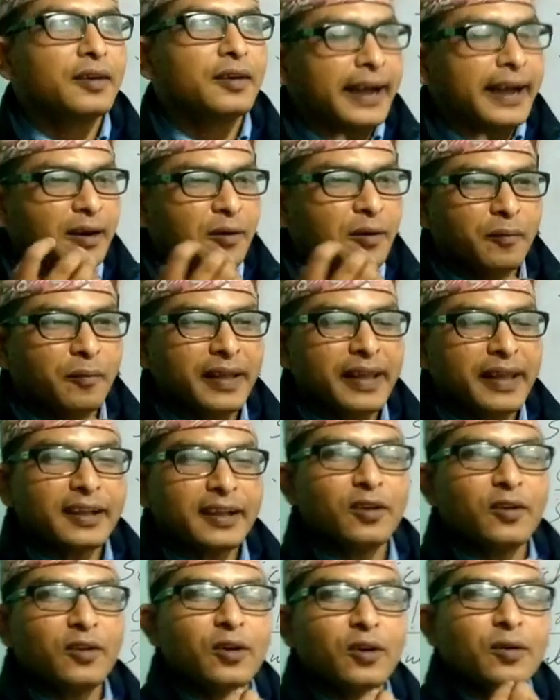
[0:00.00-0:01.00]
And
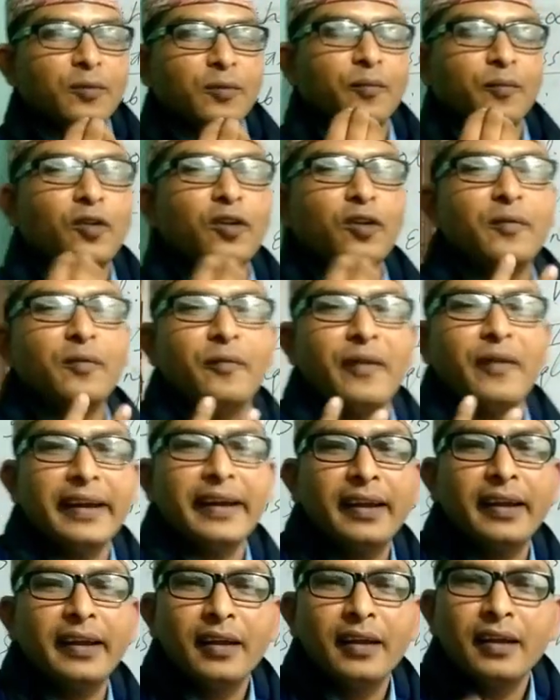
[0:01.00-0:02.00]
make your mood
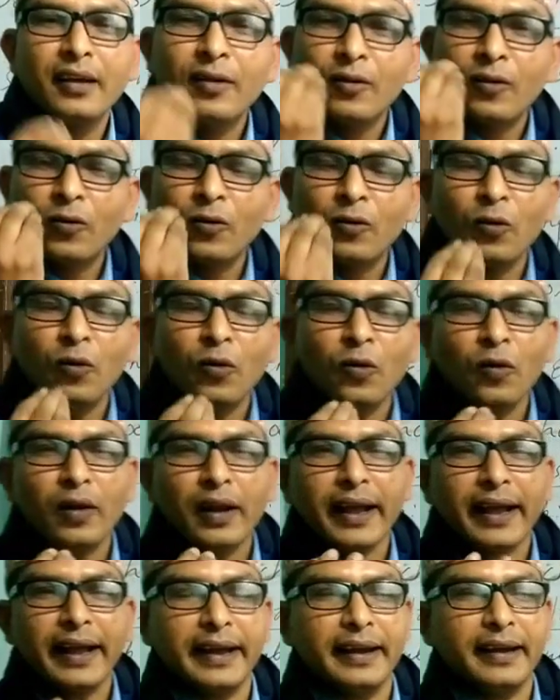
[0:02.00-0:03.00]
very
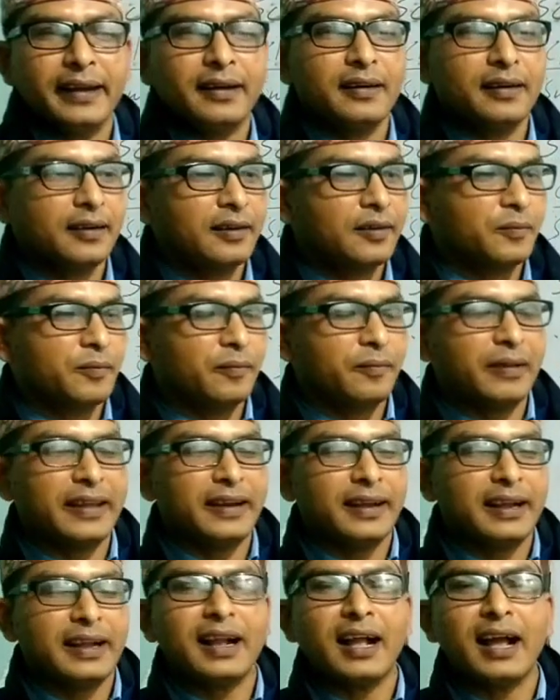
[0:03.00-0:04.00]
cool and
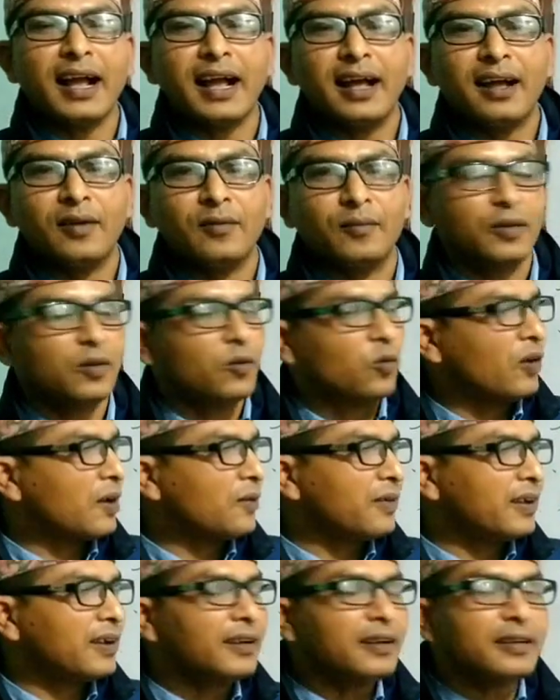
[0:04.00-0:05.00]
very calm.
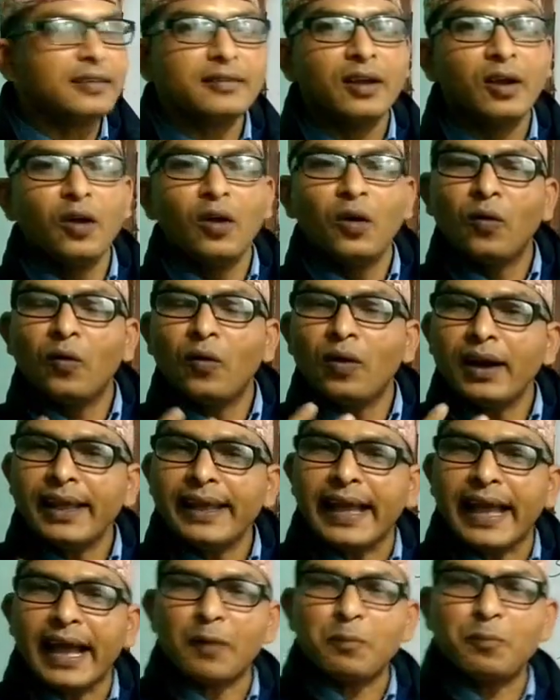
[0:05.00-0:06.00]
Why? Because
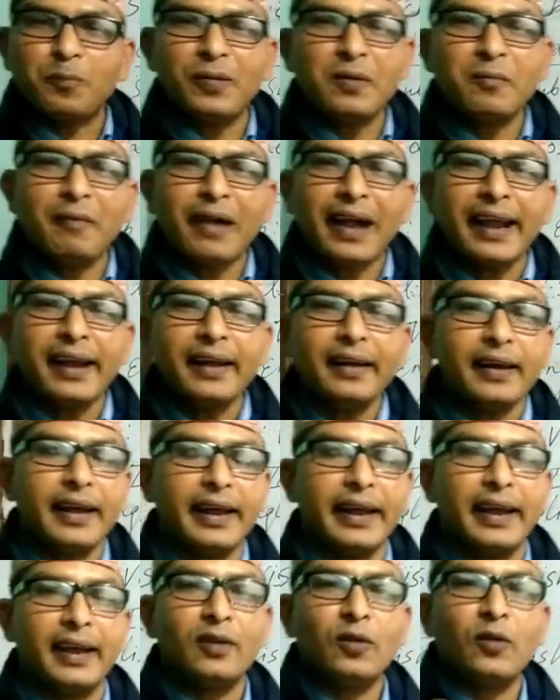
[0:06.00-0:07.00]
only happy mind
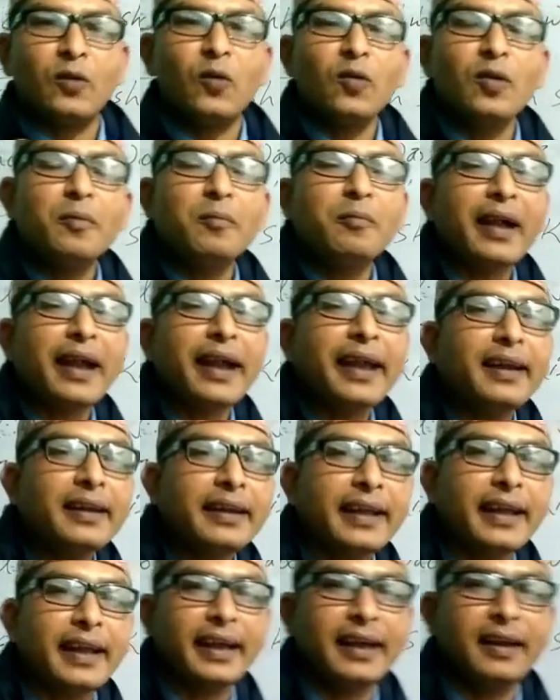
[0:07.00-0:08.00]
and cool
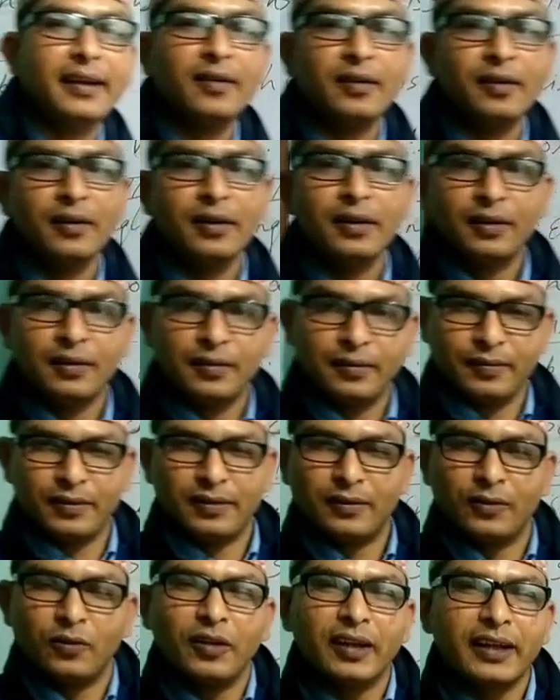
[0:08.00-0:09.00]
mind
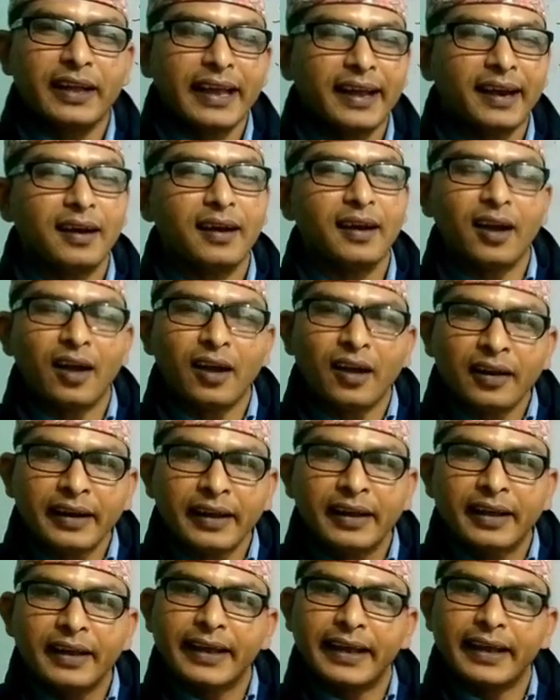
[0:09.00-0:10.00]
we can
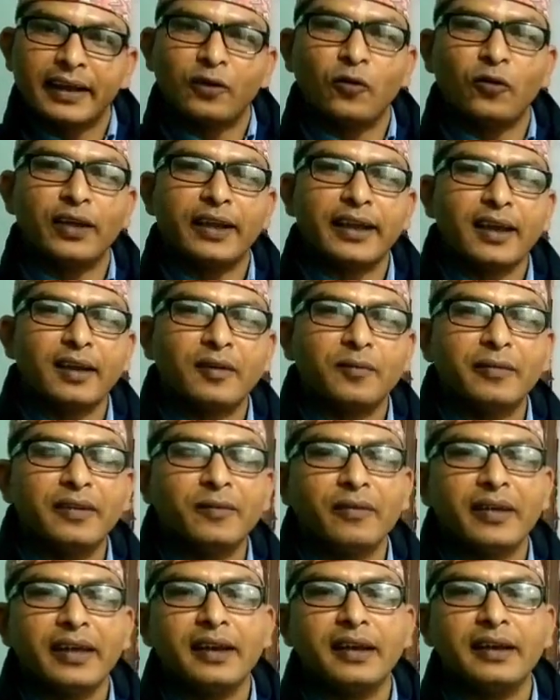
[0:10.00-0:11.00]
learn, and we can
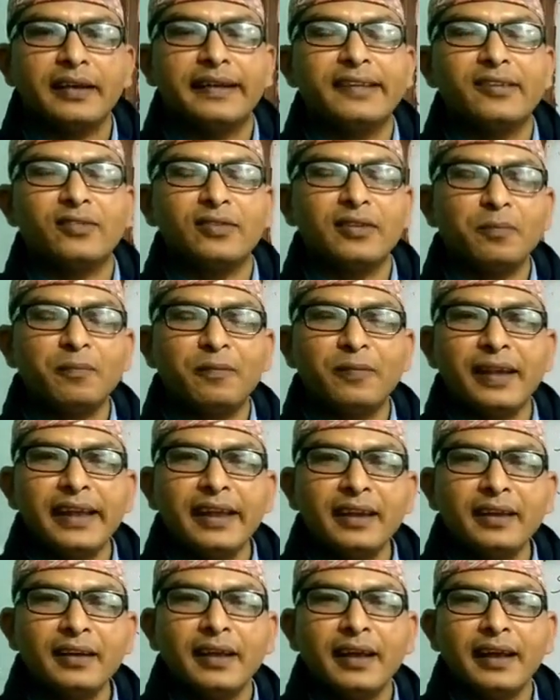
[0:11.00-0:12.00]
be very
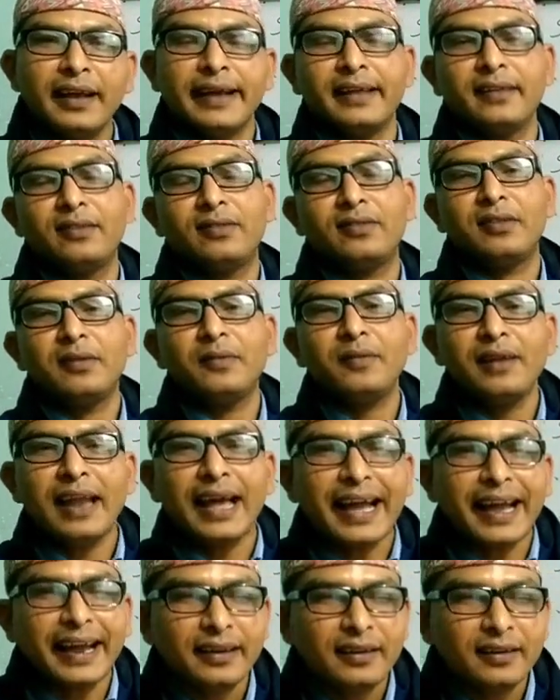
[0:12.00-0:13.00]
disciplined and
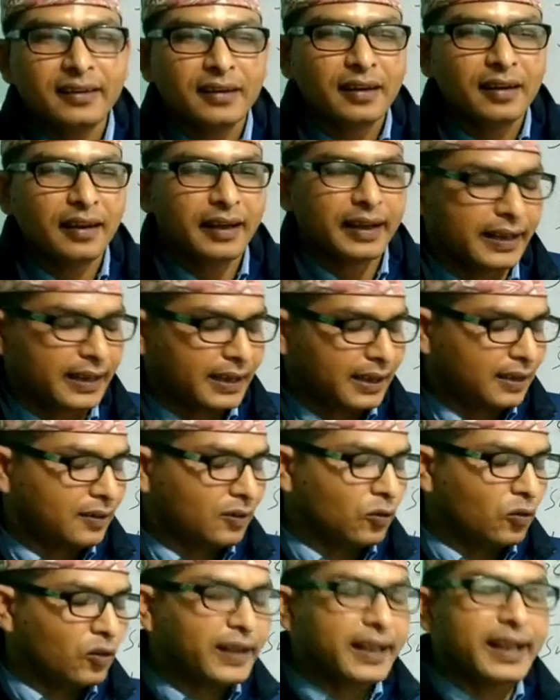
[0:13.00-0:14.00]
civilized,
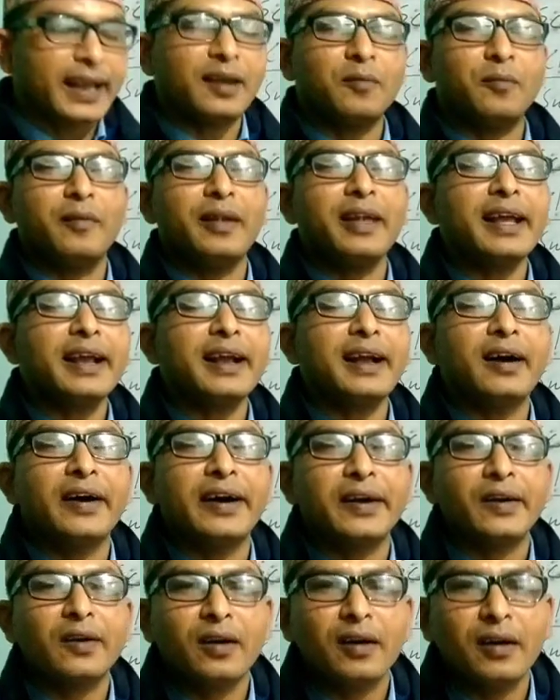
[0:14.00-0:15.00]
and we can make
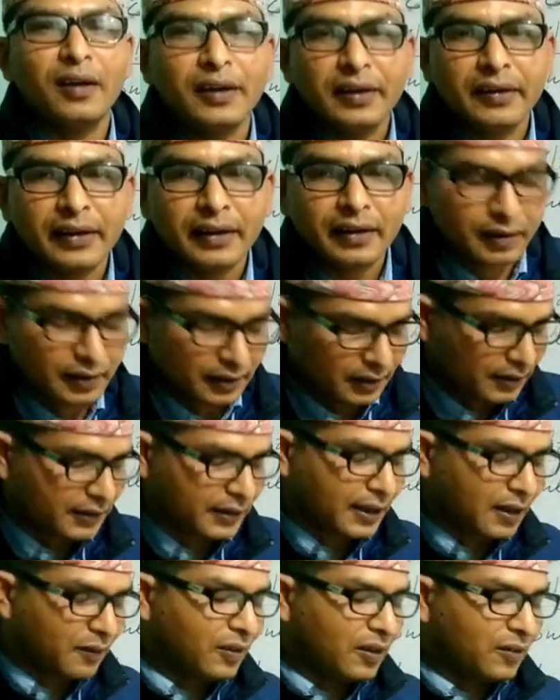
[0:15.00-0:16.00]
our career
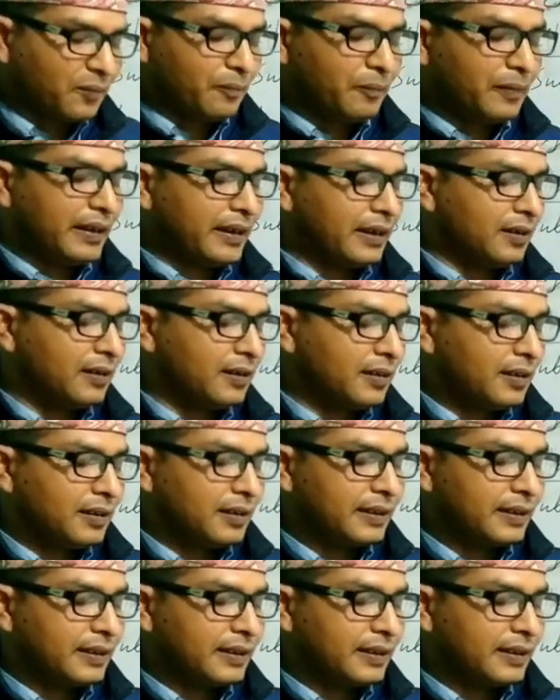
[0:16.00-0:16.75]
development.